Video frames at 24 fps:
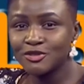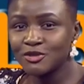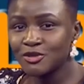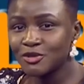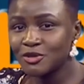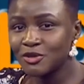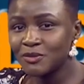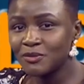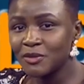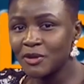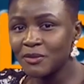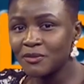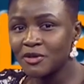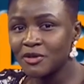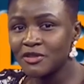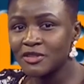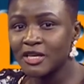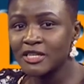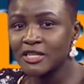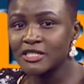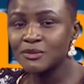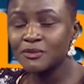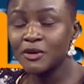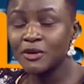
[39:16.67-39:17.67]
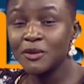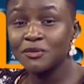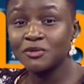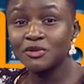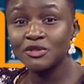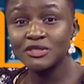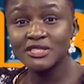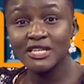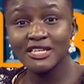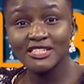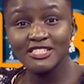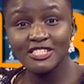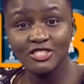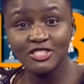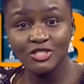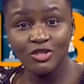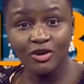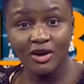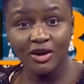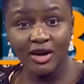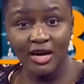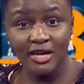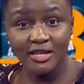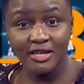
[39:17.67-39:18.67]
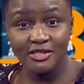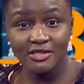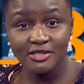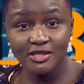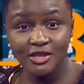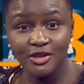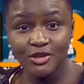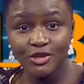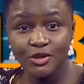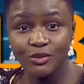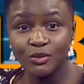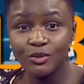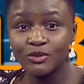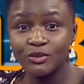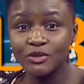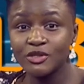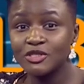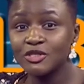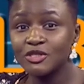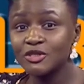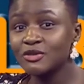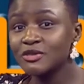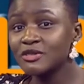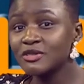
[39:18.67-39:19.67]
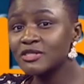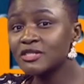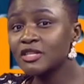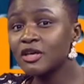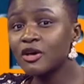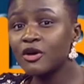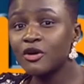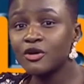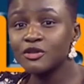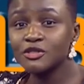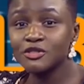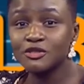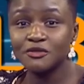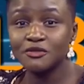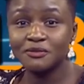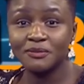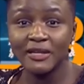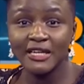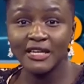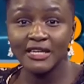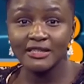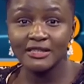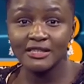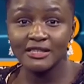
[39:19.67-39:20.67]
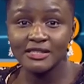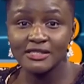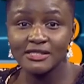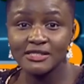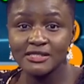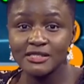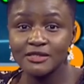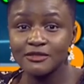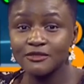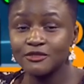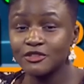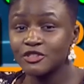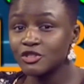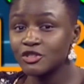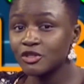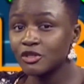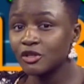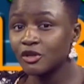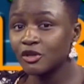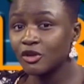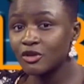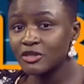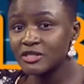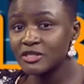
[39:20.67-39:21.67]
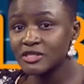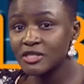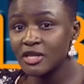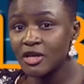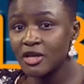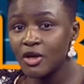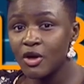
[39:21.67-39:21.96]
Do remember that by protecting your eyes, you will reduce the odds of blindness and vision loss,